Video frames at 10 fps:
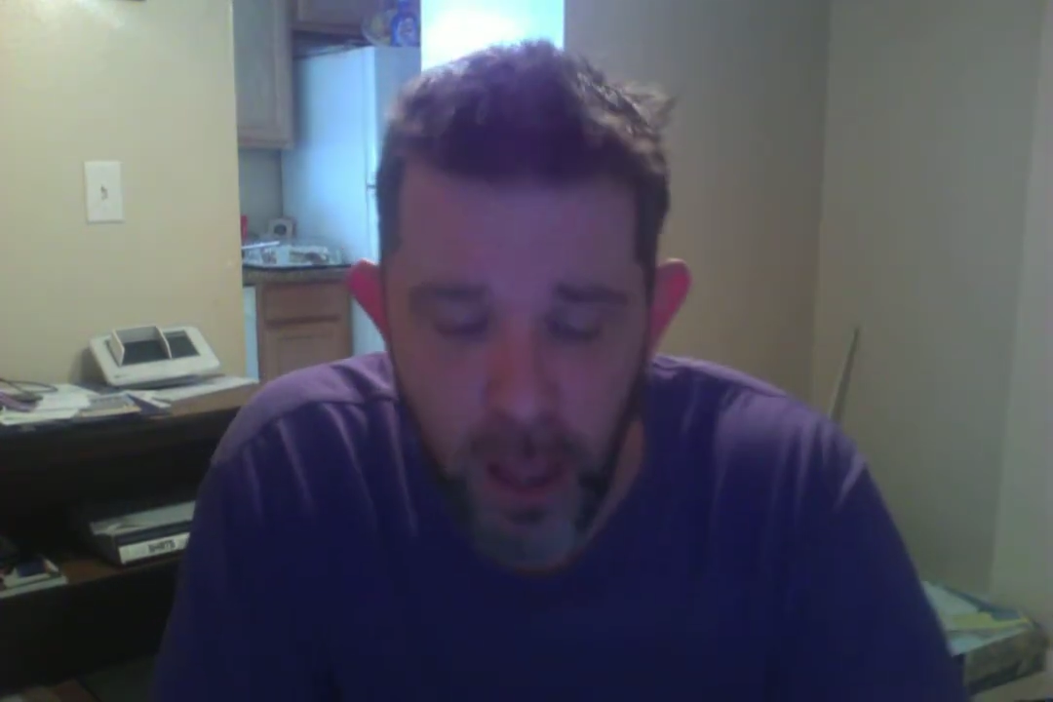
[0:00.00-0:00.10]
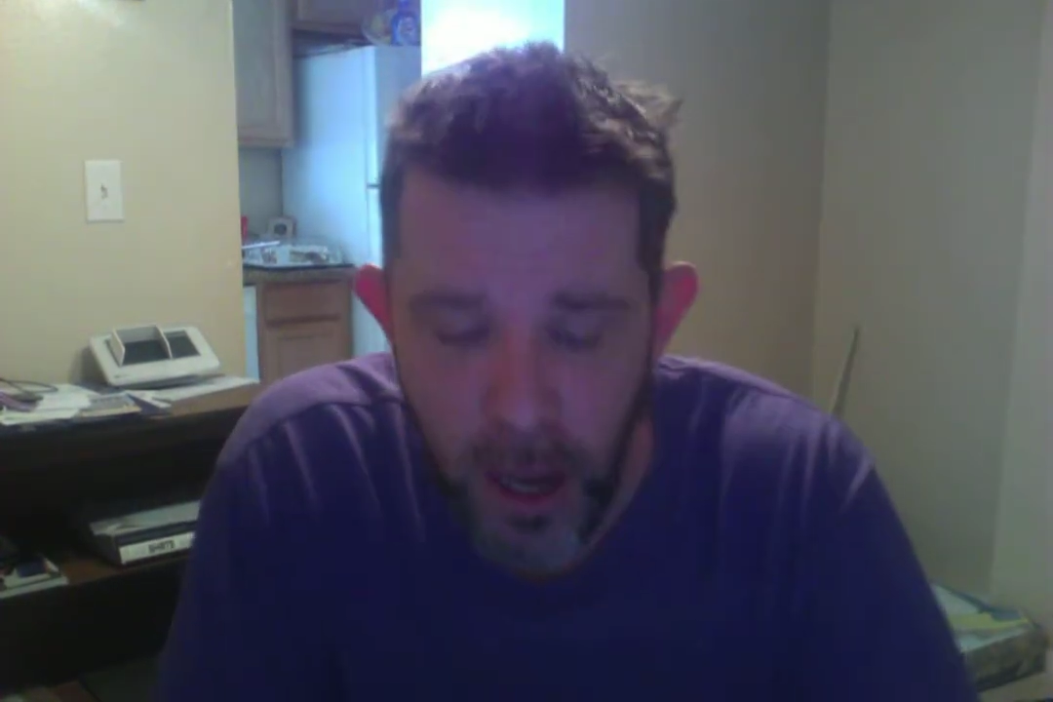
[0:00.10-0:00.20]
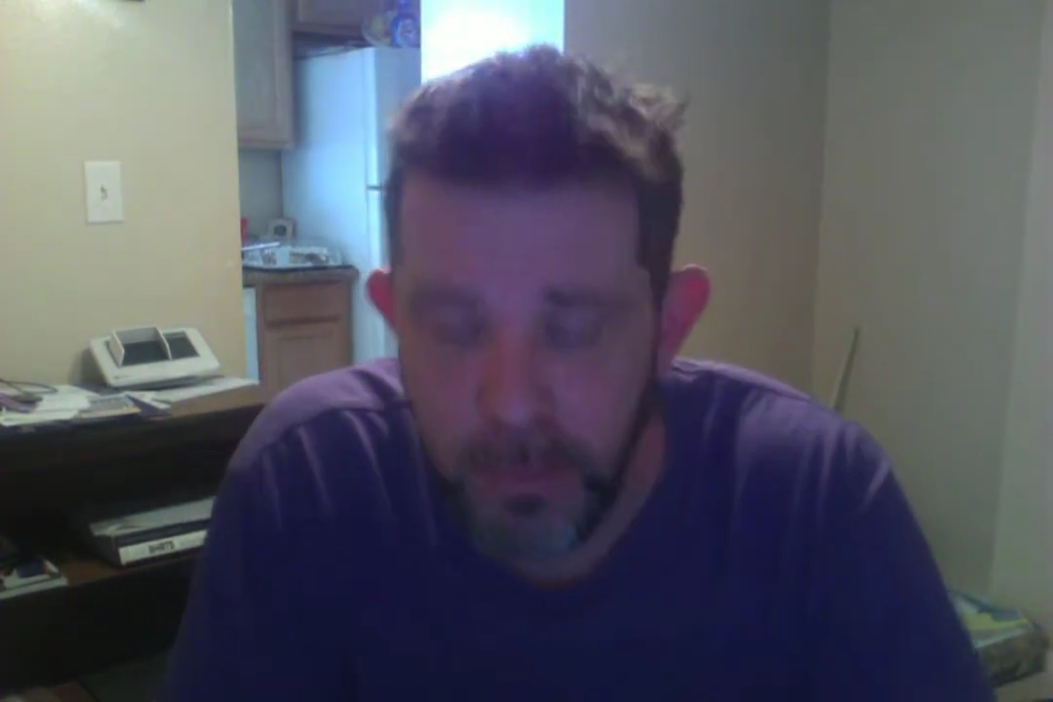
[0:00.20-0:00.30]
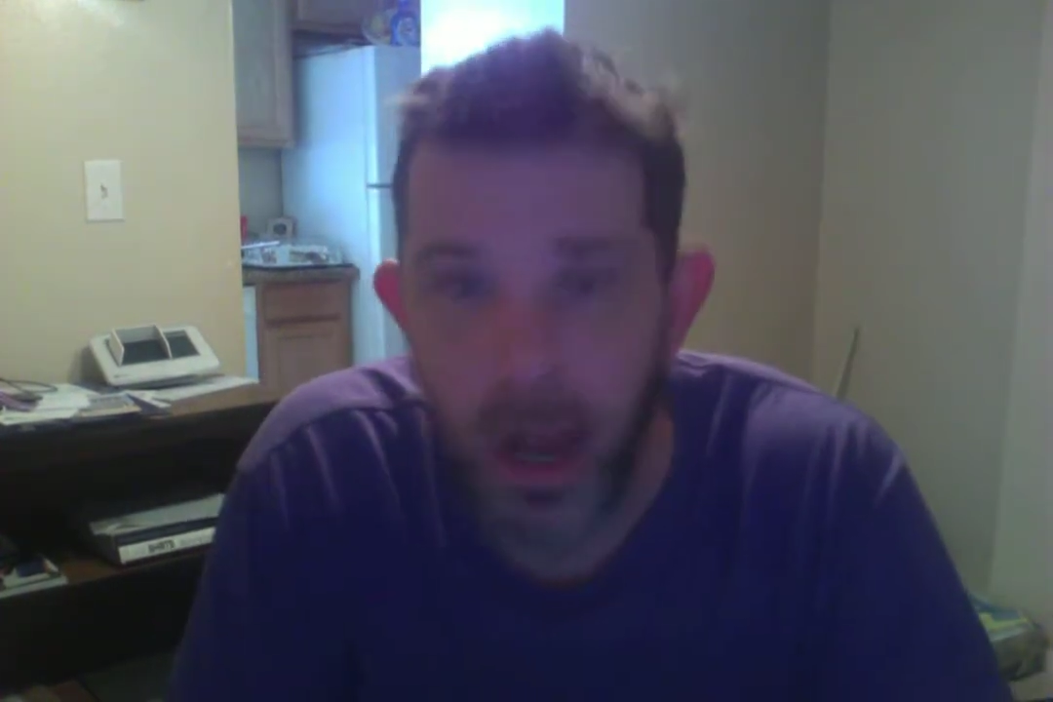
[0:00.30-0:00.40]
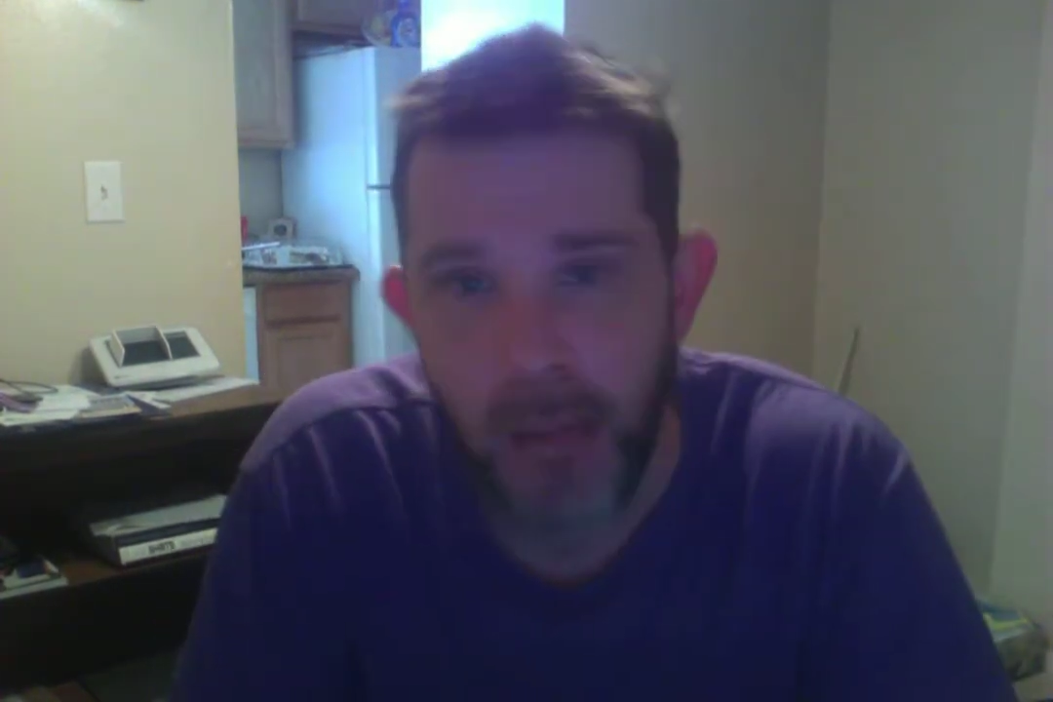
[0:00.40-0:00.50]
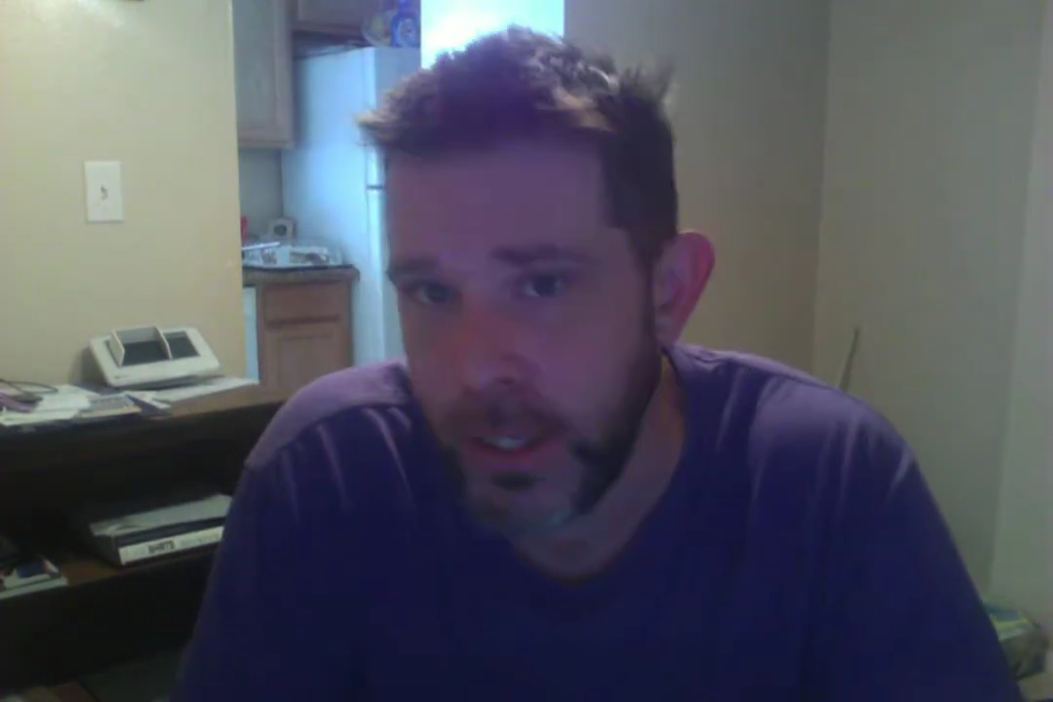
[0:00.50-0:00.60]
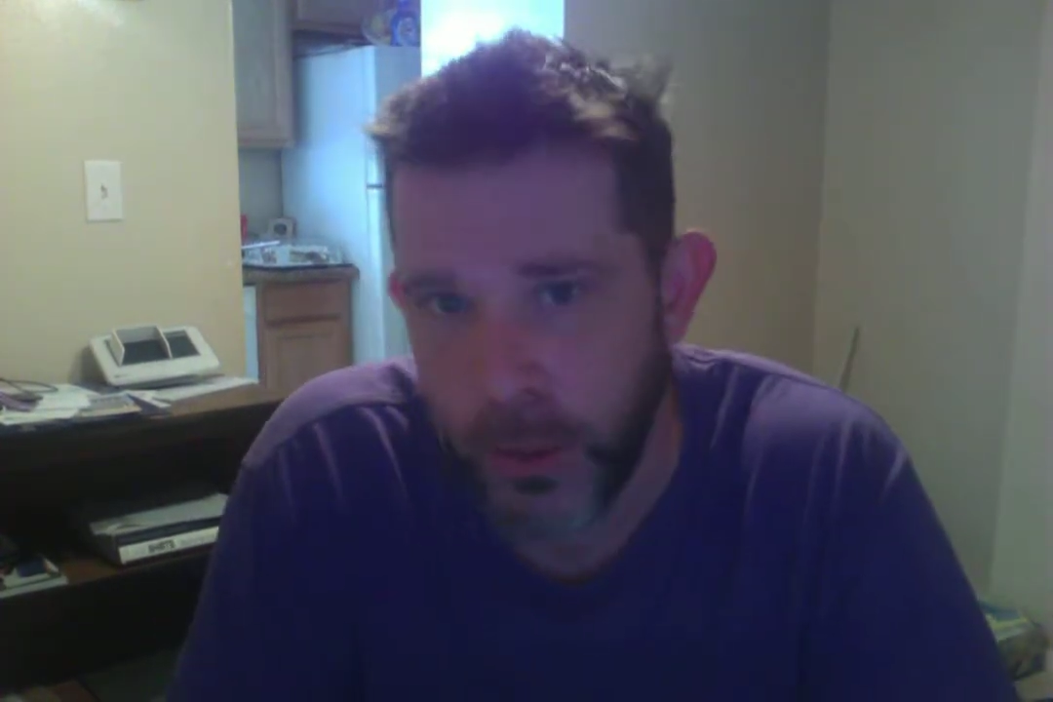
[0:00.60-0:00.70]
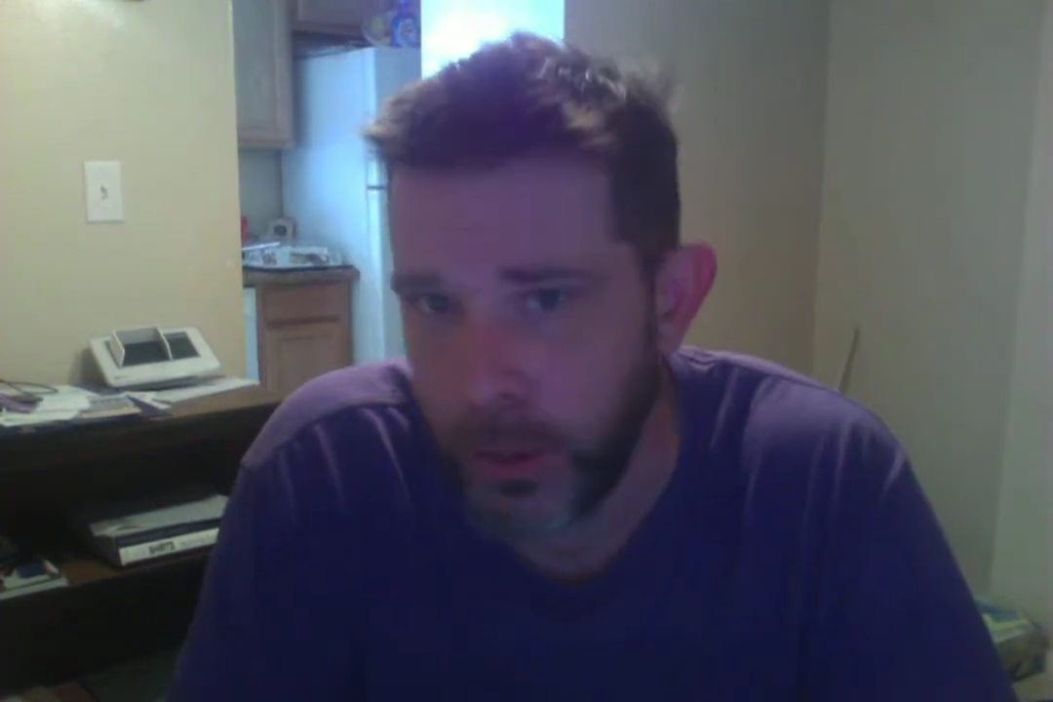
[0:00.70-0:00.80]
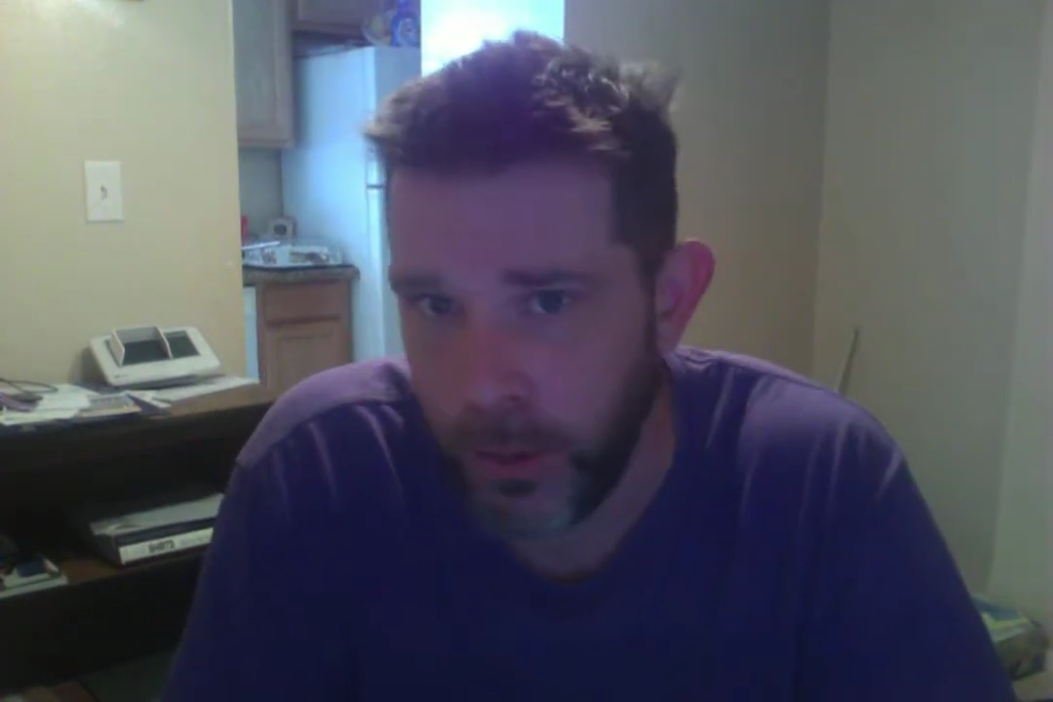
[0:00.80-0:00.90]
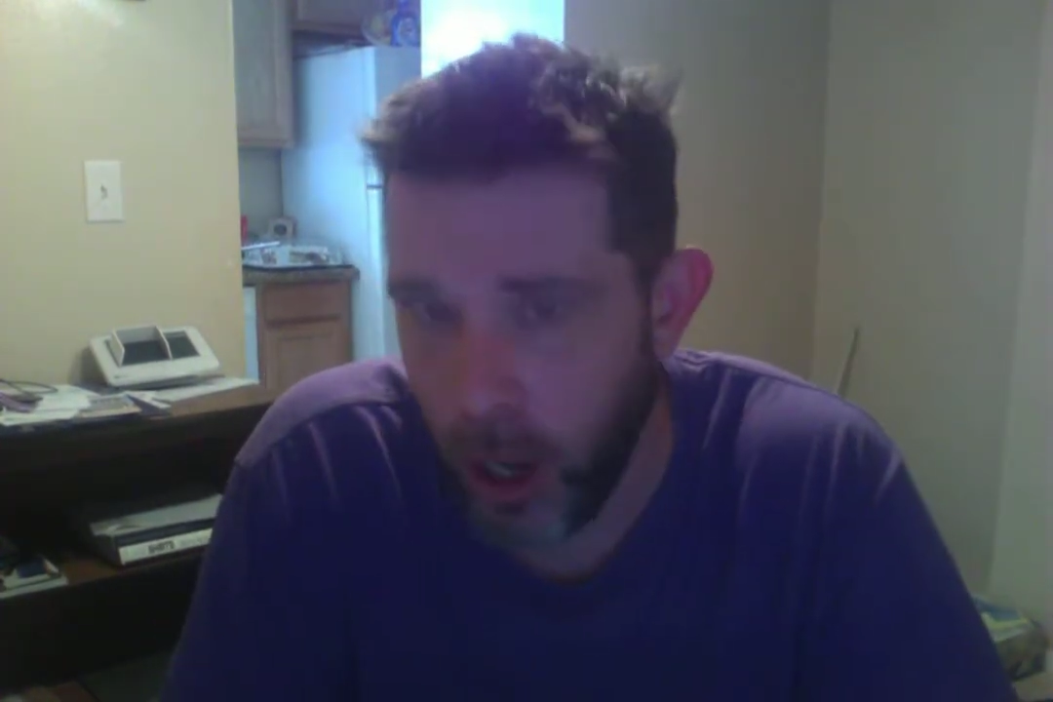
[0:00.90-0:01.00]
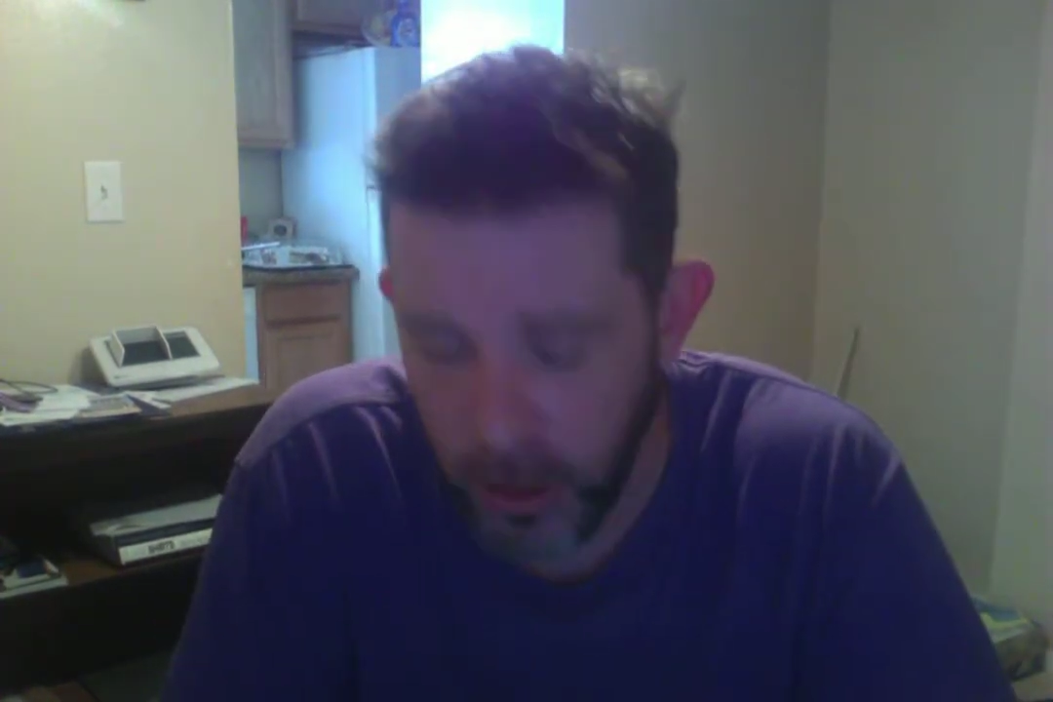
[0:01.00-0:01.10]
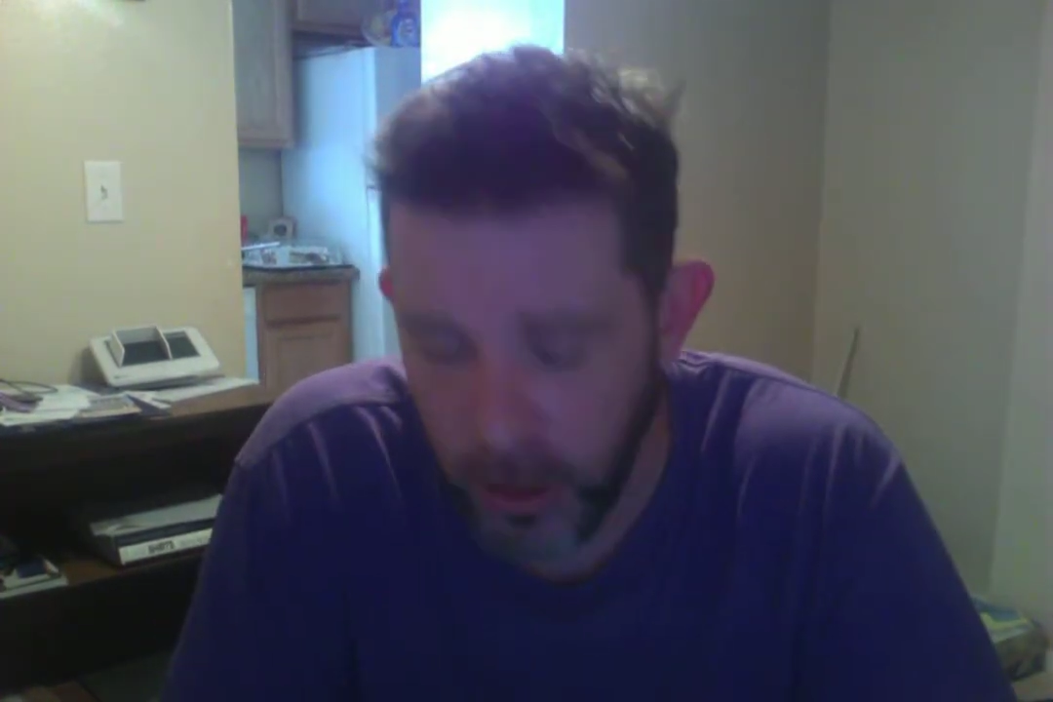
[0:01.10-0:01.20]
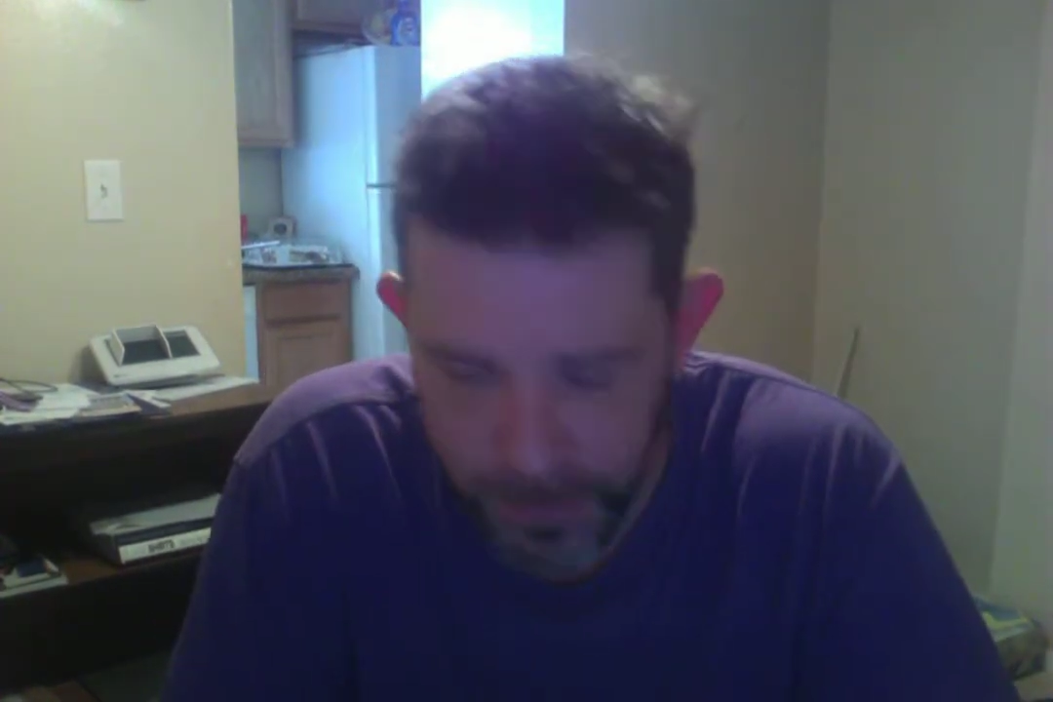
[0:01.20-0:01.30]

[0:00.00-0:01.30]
and I'm probably doing it wrong,